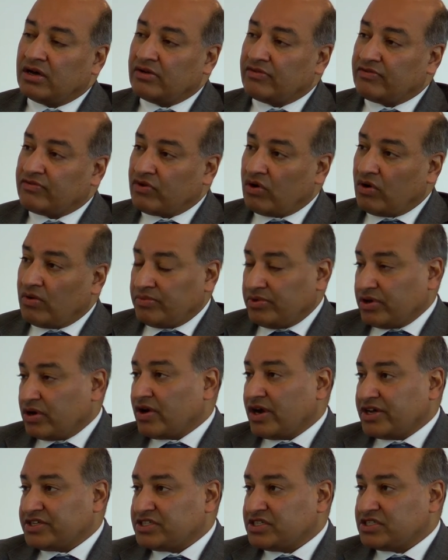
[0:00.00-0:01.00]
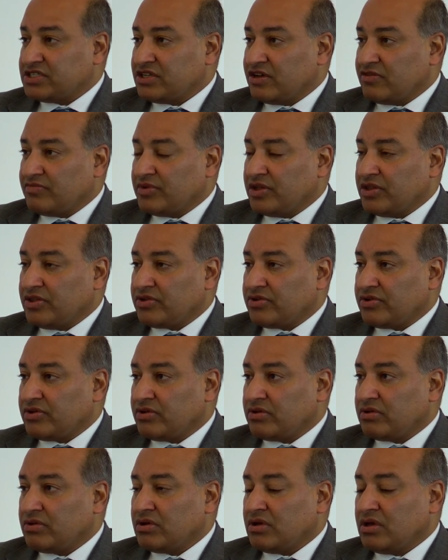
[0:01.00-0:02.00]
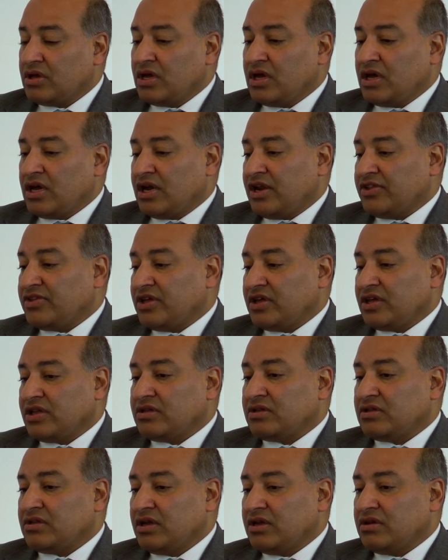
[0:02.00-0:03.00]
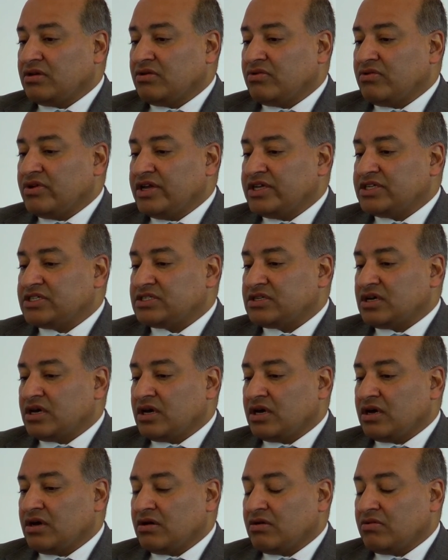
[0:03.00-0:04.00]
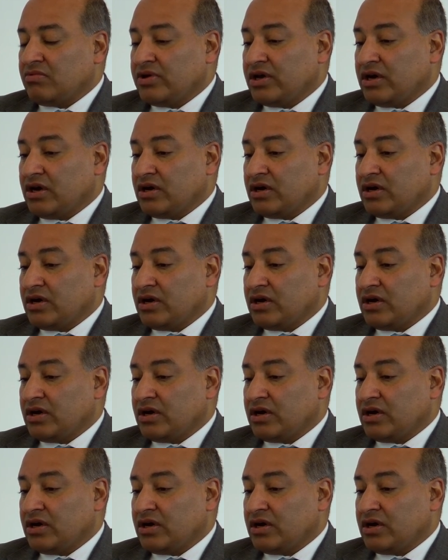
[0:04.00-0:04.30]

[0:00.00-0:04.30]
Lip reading: from the crisis they've been through. And I think in Greece, we